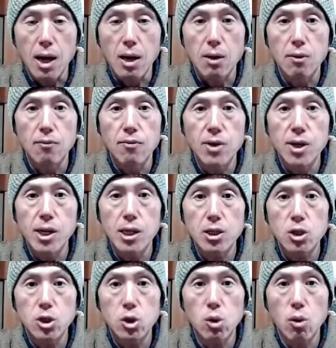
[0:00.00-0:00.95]
a
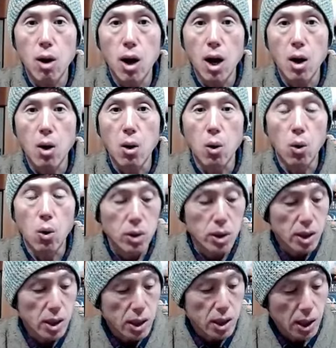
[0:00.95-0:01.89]
convenience store
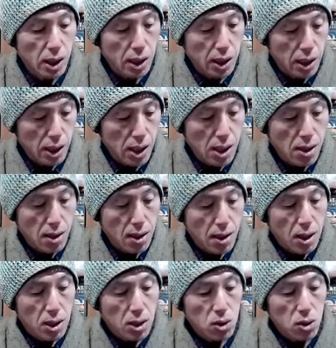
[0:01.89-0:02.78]
onigiri,